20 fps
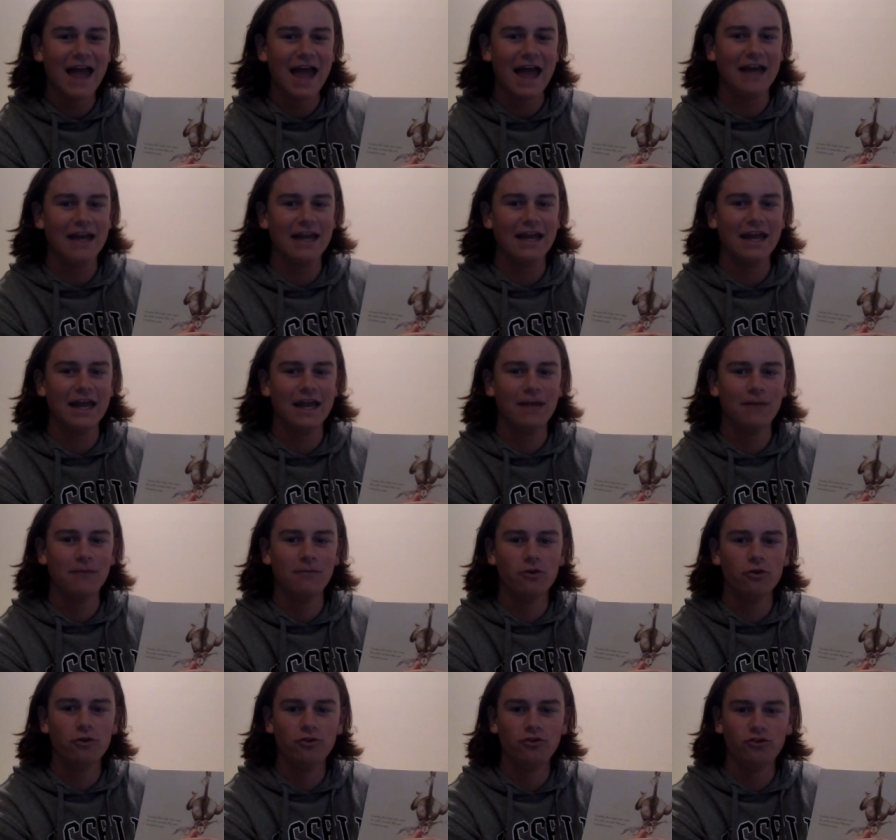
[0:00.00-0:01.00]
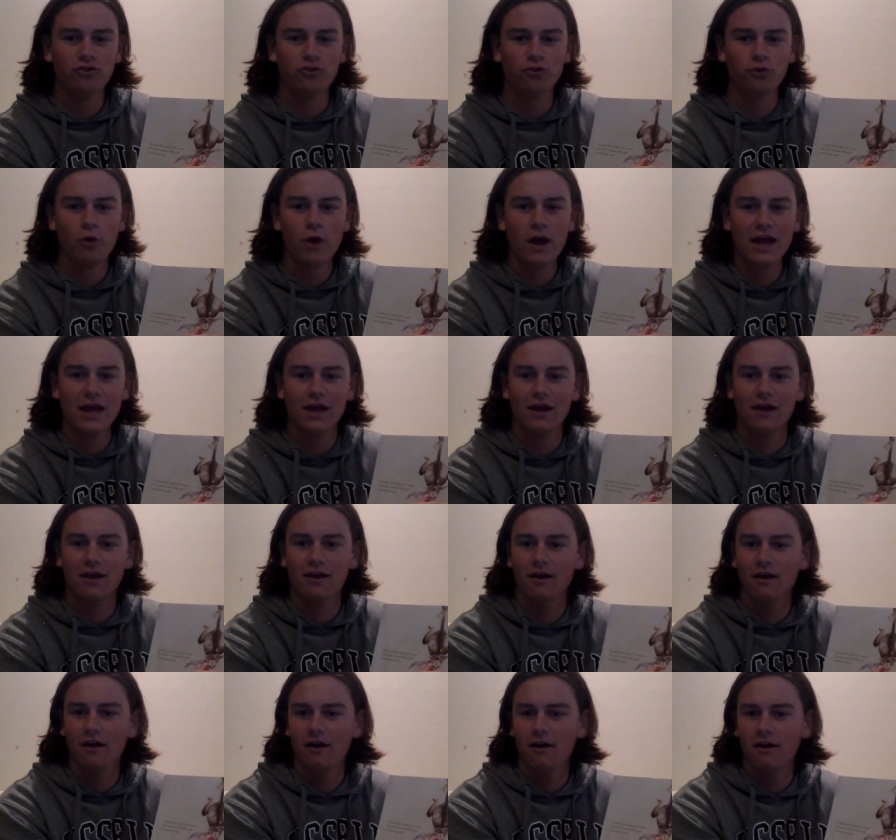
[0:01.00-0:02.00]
and emus shrink.